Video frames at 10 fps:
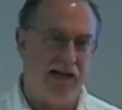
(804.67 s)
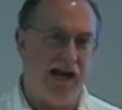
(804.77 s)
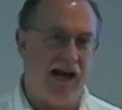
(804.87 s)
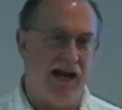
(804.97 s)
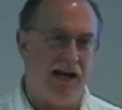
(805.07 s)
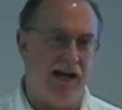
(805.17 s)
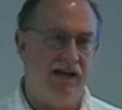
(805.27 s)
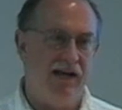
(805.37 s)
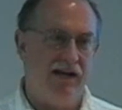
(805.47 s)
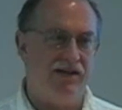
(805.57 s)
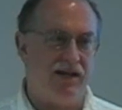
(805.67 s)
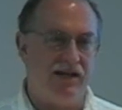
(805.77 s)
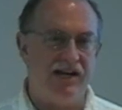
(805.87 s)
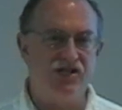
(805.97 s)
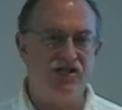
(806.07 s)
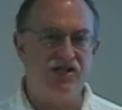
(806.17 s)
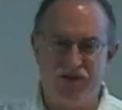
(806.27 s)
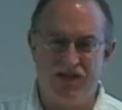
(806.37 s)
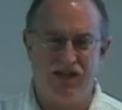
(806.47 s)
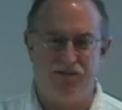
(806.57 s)
And the
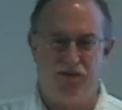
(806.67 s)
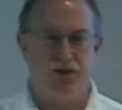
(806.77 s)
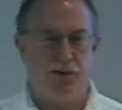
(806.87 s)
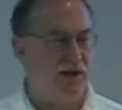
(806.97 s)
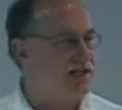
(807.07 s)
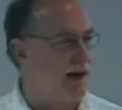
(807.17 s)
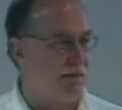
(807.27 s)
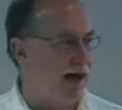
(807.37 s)
engineers in the first three weeks come